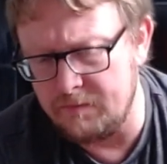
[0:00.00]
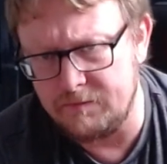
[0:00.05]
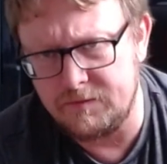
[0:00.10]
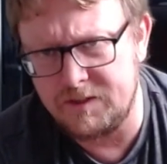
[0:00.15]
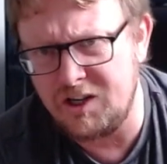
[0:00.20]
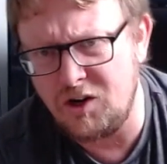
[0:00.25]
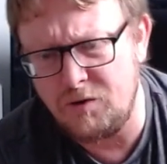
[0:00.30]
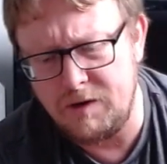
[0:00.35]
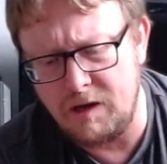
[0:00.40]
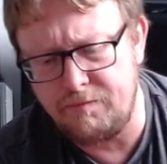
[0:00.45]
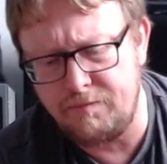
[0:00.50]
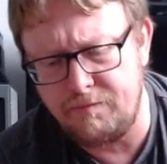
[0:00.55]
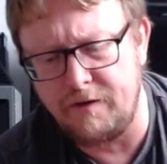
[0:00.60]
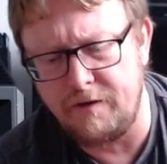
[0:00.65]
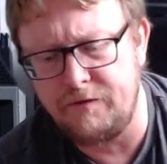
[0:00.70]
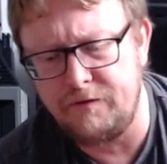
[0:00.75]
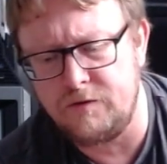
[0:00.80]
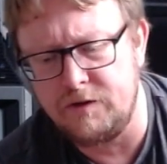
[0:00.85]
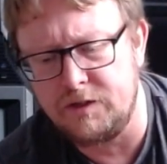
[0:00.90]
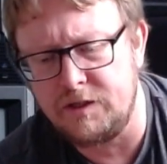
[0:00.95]
Tell me your
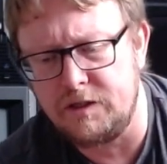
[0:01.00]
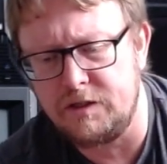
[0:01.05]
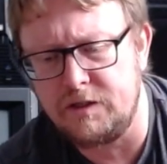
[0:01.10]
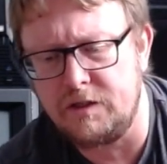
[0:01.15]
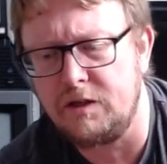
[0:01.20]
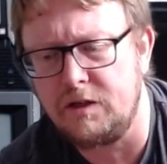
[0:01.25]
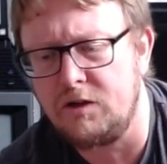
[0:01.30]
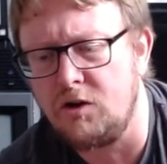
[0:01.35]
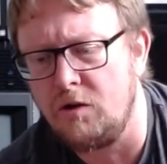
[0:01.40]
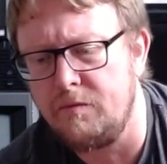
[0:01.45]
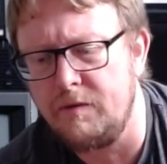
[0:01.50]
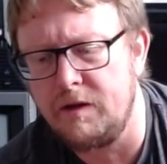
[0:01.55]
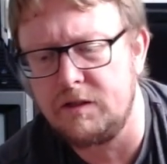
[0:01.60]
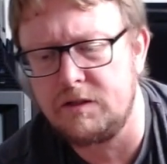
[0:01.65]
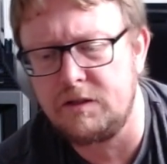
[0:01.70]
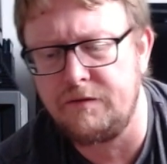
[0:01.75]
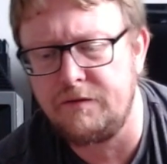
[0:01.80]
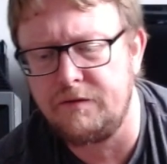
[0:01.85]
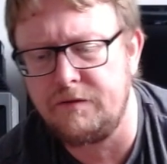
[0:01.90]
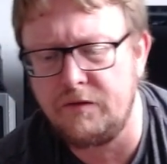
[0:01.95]
preferences in the
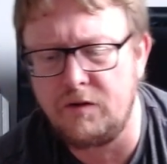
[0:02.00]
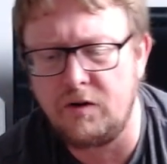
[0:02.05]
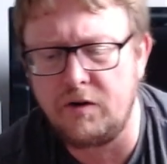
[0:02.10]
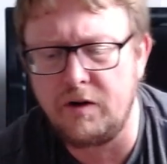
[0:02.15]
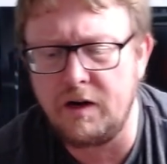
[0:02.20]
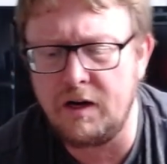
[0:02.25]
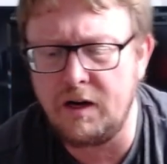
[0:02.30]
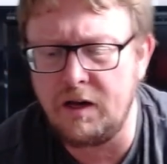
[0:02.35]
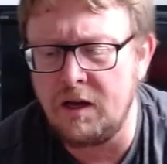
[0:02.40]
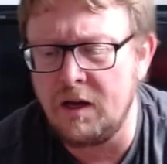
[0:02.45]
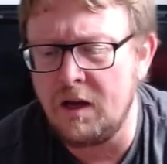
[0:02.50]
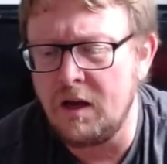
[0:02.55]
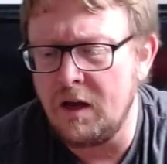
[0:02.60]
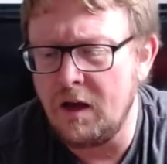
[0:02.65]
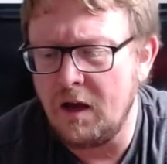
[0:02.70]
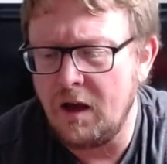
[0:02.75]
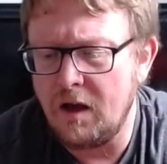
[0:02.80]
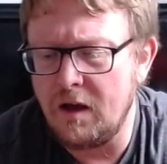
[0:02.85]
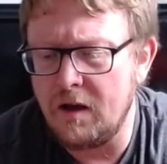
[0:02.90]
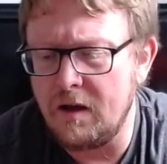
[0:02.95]
comments if you've got any.
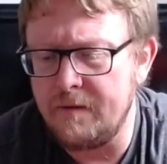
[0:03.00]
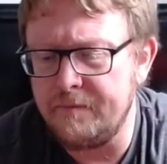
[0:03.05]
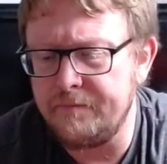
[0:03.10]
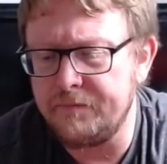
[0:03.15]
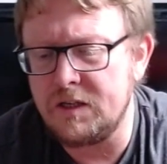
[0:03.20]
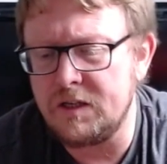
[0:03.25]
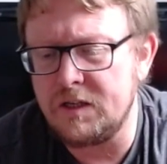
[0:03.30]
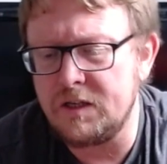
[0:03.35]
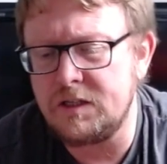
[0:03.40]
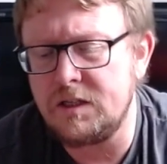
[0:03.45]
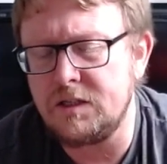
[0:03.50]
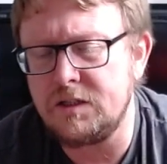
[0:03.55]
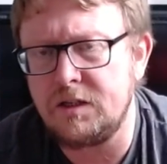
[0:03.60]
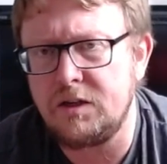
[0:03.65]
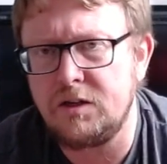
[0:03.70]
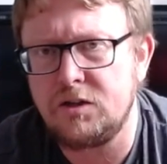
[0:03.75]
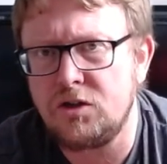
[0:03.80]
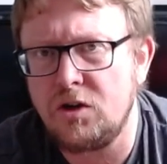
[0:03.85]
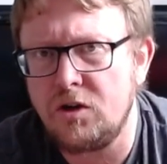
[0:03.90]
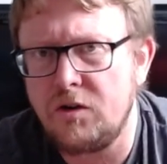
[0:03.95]
This is an
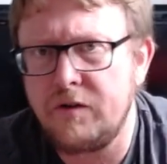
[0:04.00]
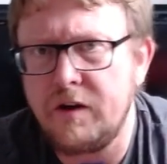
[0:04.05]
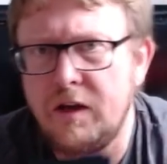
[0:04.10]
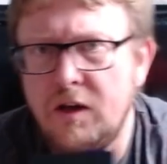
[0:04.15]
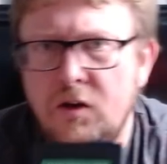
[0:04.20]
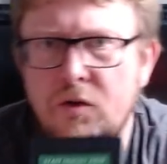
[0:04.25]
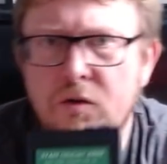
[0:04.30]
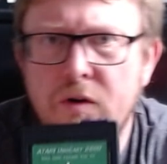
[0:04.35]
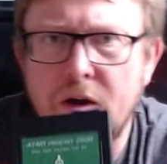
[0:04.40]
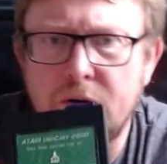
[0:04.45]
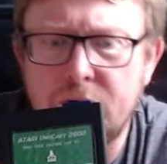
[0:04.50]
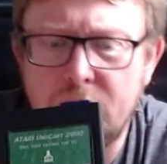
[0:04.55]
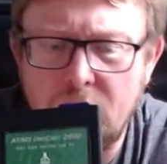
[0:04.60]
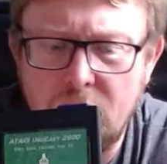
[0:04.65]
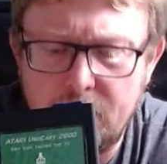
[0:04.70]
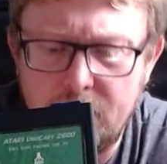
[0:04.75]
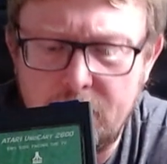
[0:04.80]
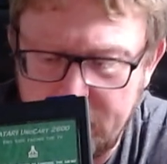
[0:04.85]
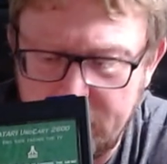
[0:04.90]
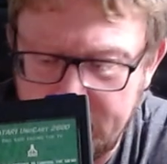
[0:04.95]
Atari Uno
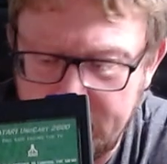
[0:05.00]
Cart by the